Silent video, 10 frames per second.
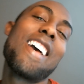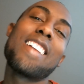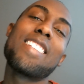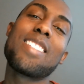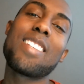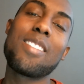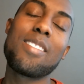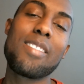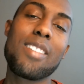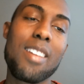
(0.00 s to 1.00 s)
And
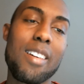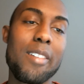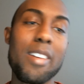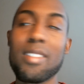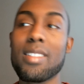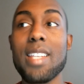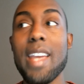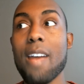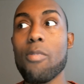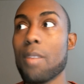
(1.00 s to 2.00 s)
so, you see
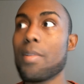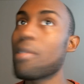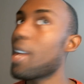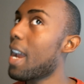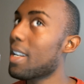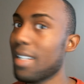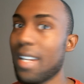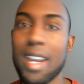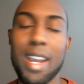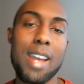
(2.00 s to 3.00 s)
how women react to
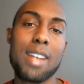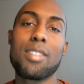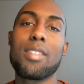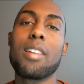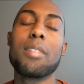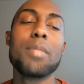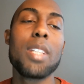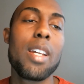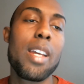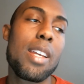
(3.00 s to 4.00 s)
gay guys,
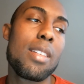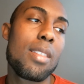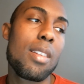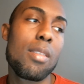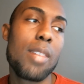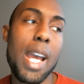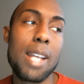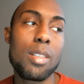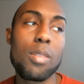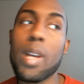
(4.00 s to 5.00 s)
And so
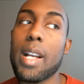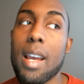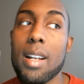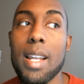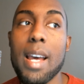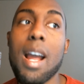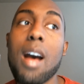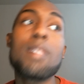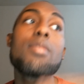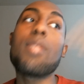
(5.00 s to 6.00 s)
guys who work out a lot
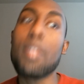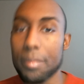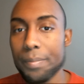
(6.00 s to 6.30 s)
also,